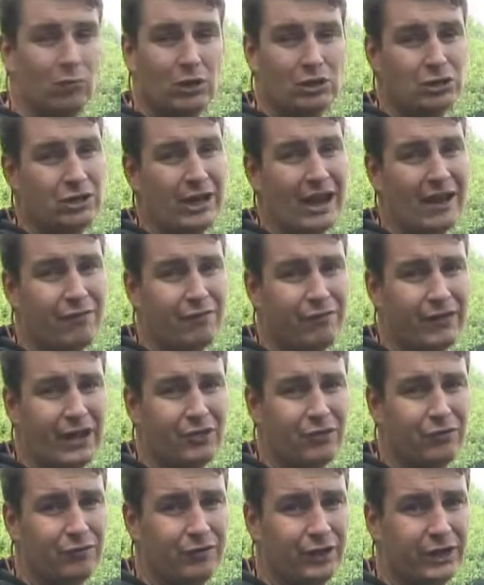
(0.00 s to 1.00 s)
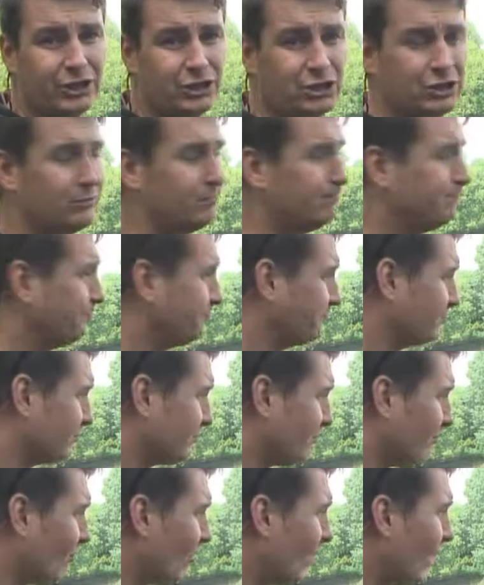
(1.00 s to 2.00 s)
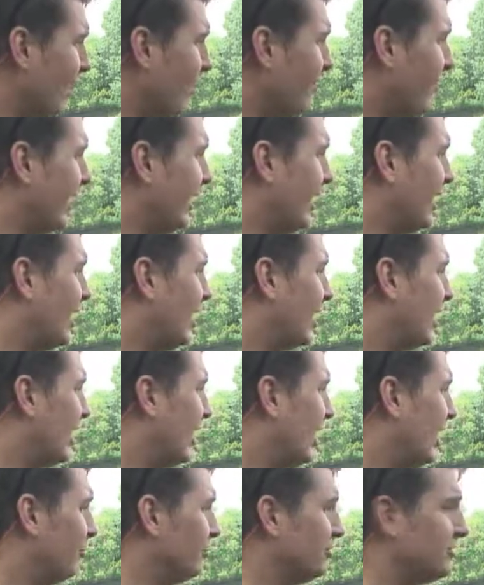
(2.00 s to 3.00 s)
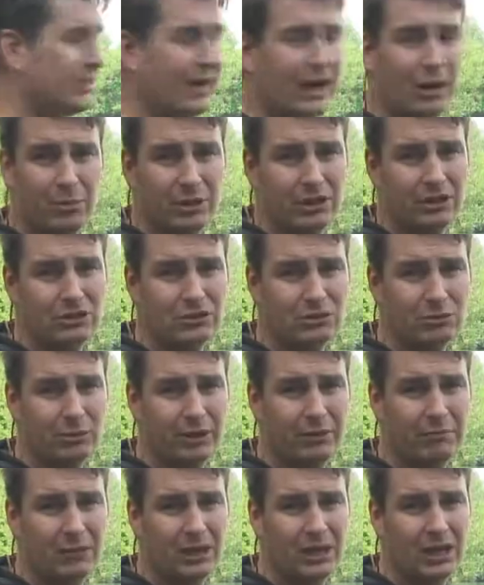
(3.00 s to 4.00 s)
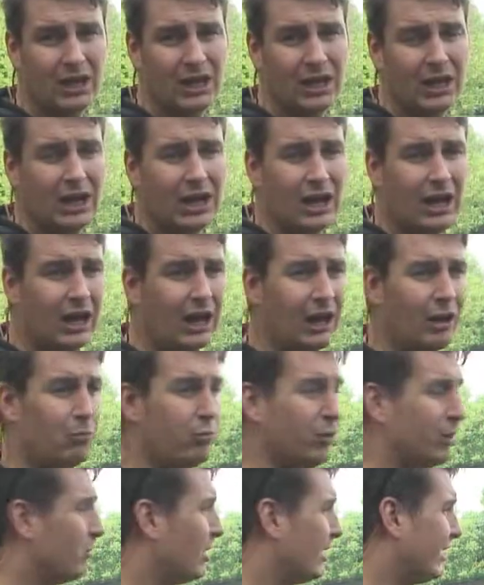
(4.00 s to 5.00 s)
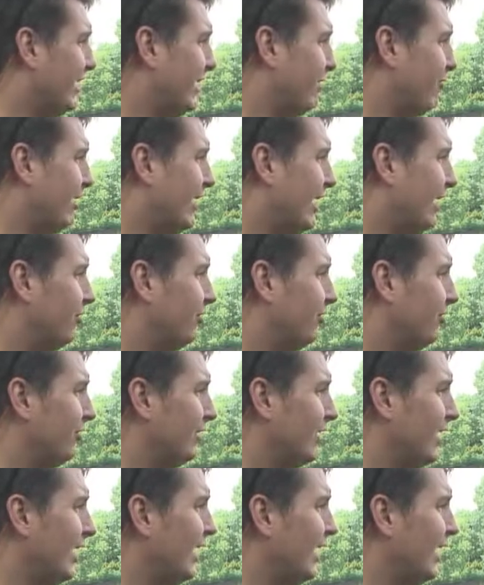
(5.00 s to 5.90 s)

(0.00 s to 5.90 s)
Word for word: once you have found the fish, then I, uh, I would set up in the swim, uh, bring my kit round,